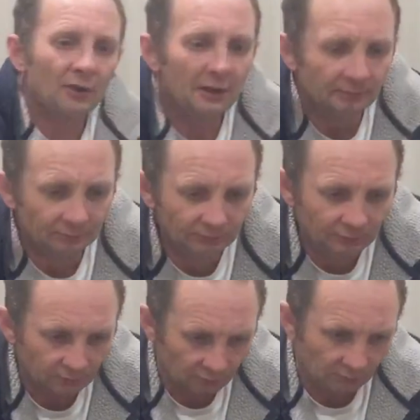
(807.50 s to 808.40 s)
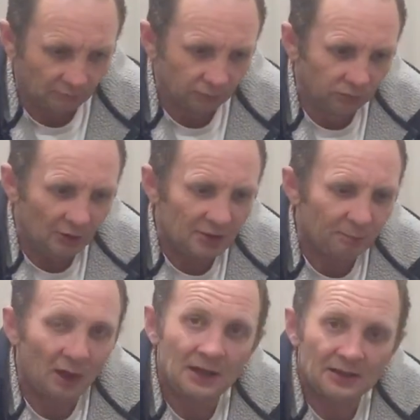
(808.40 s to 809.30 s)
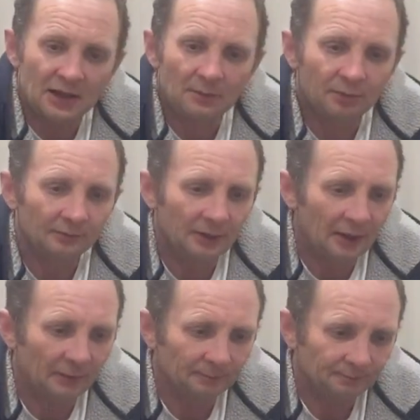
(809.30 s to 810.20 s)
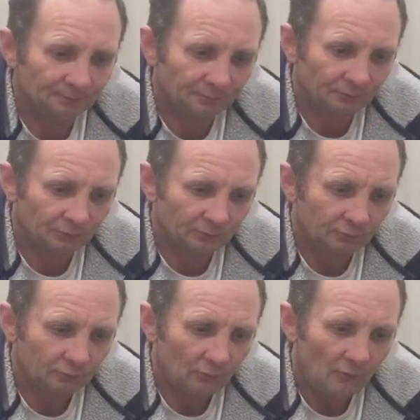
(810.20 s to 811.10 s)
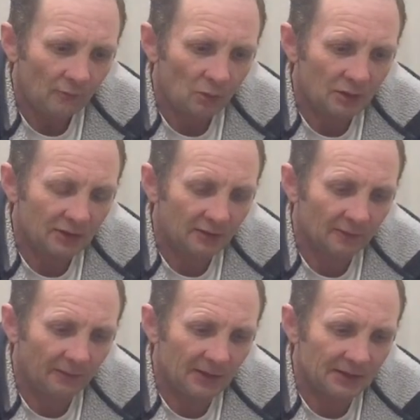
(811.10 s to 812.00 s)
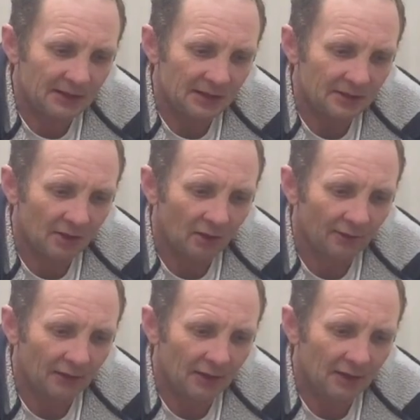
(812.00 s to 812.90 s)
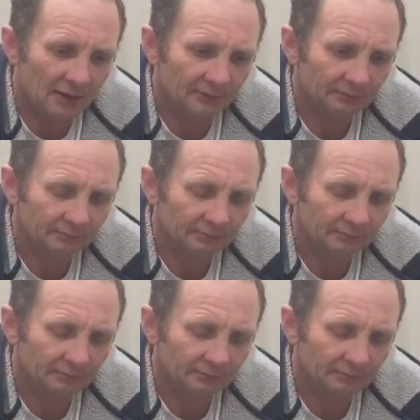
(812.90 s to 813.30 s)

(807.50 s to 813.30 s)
the spraying tip here, which fixes on there,